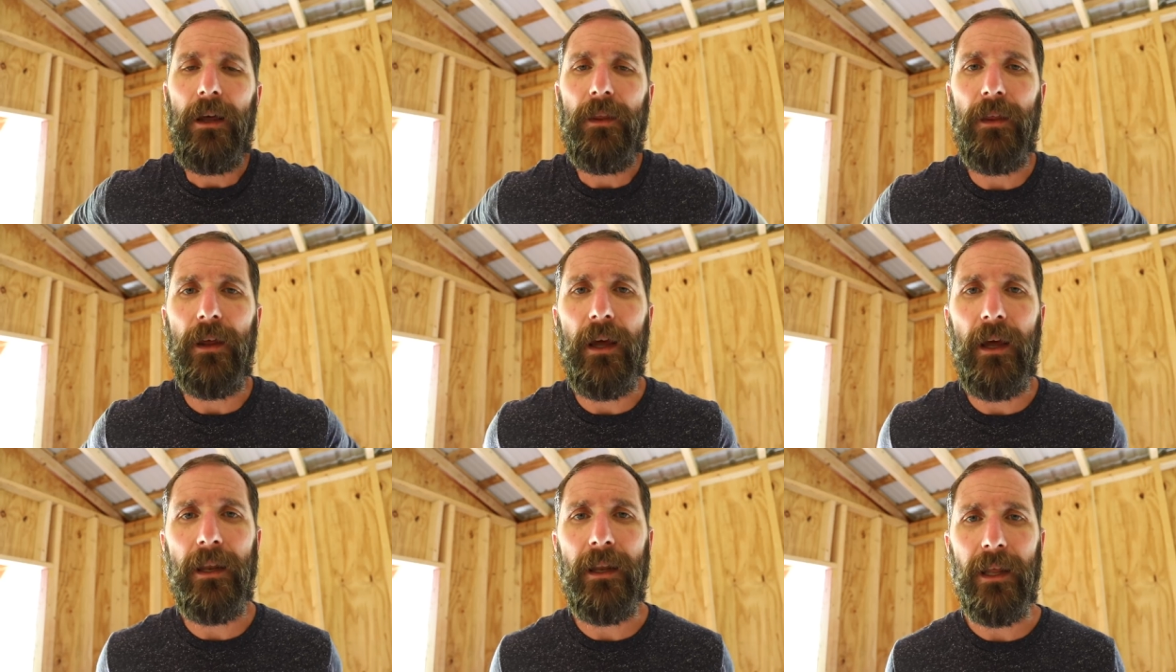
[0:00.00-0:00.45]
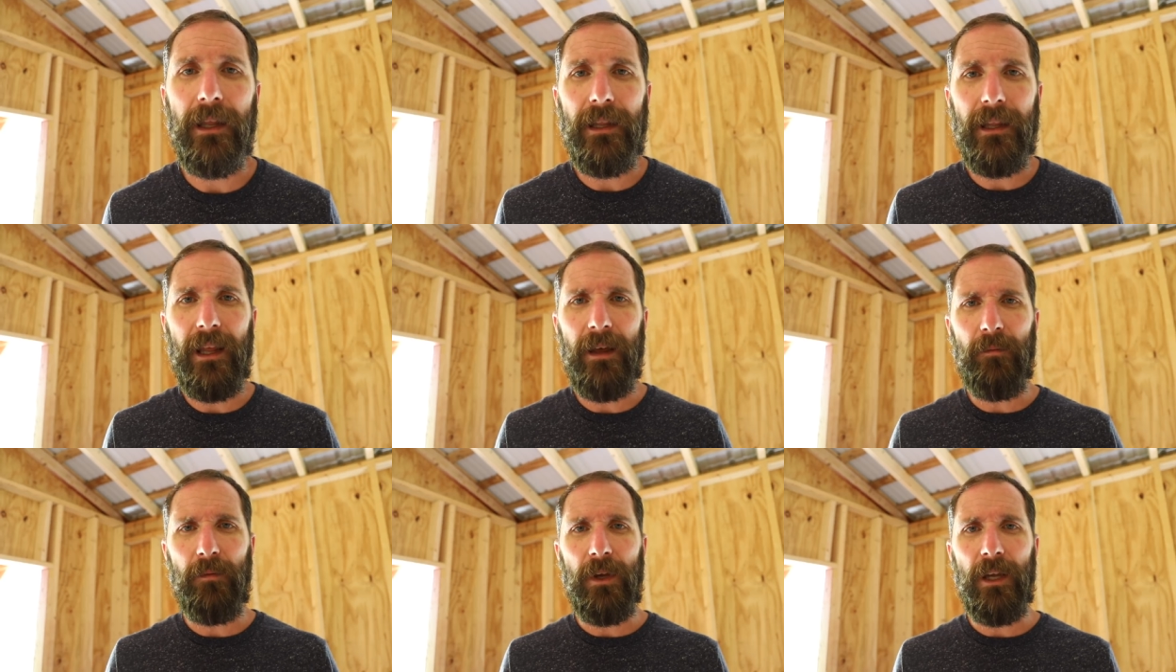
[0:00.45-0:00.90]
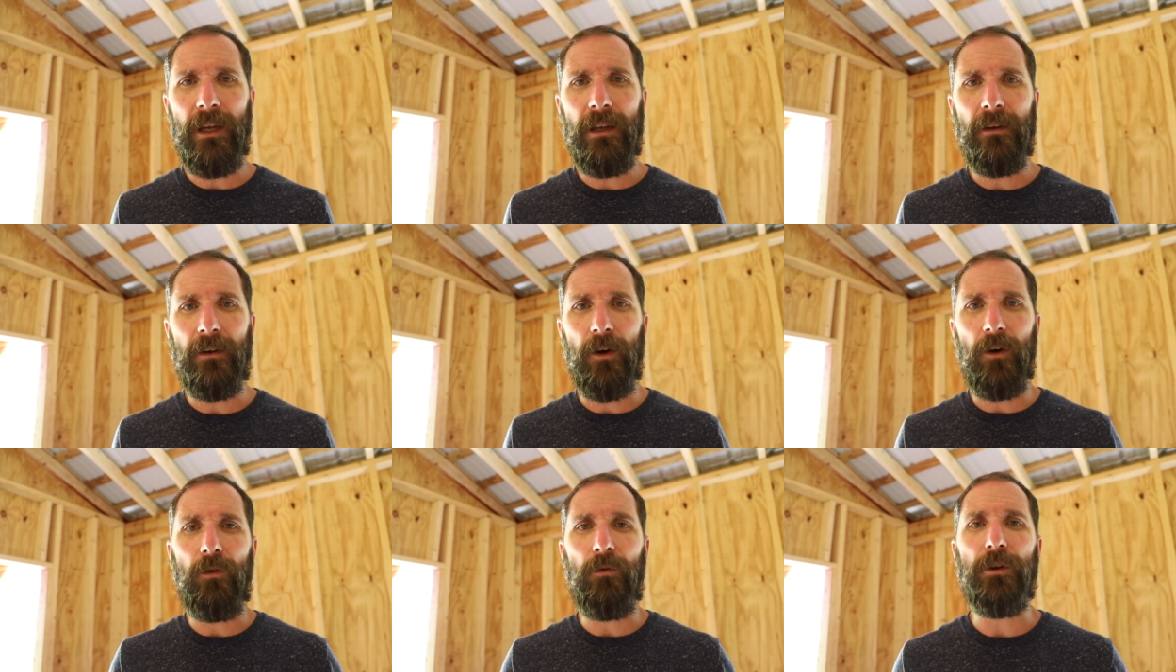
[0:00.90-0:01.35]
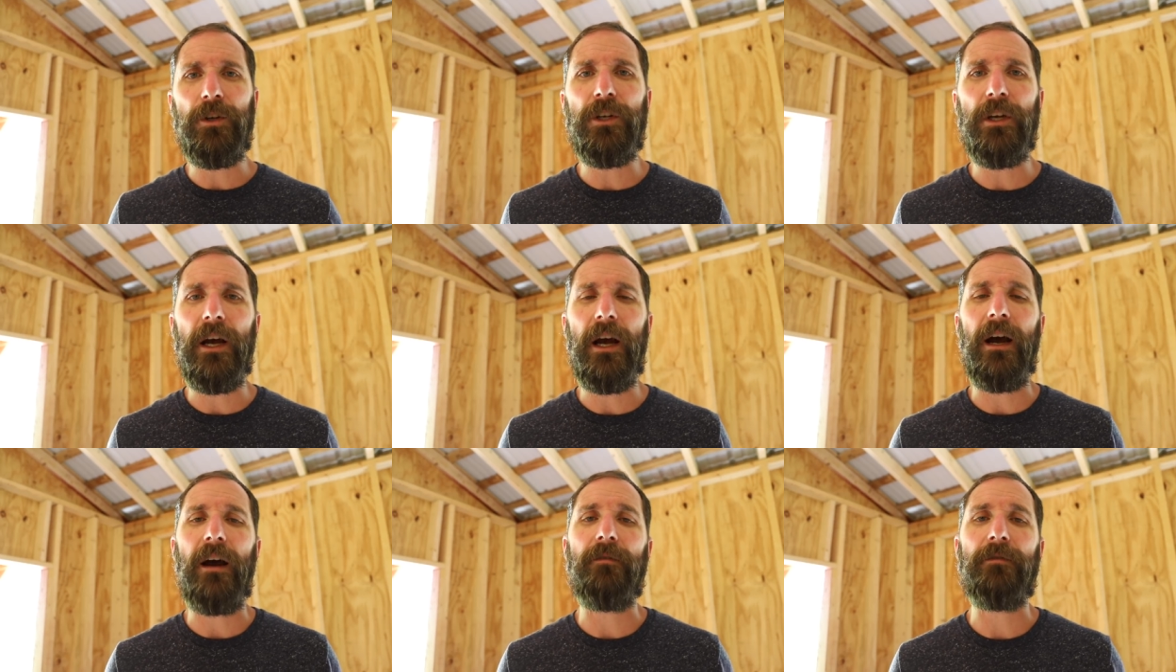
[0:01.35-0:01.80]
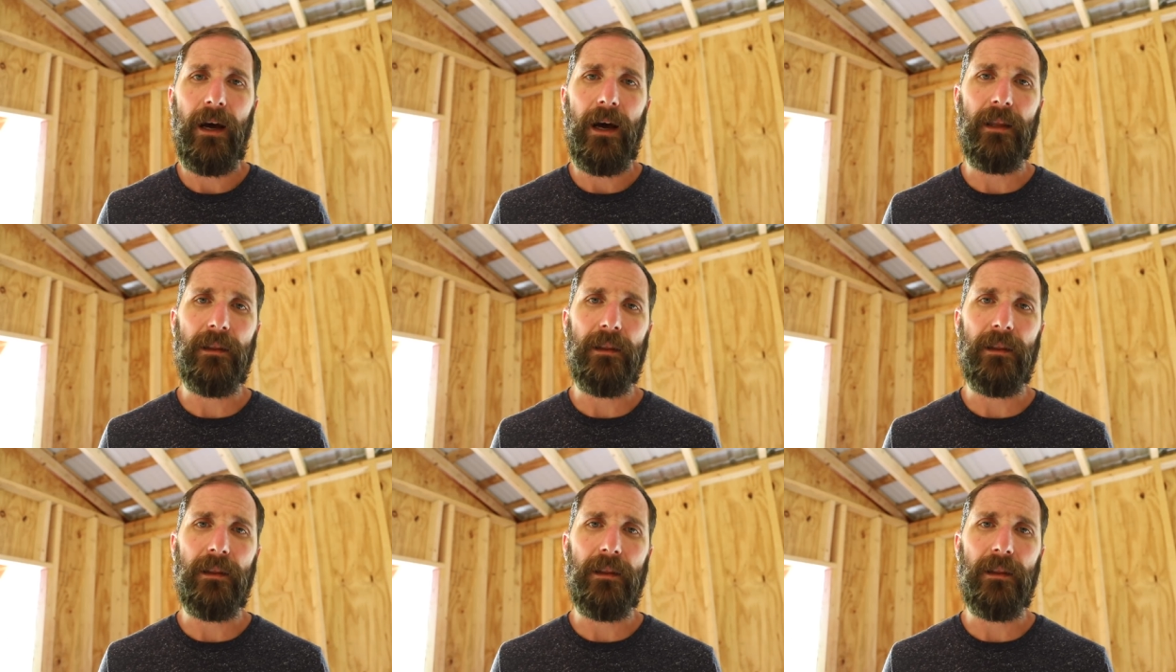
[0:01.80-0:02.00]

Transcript: then let me know what you have.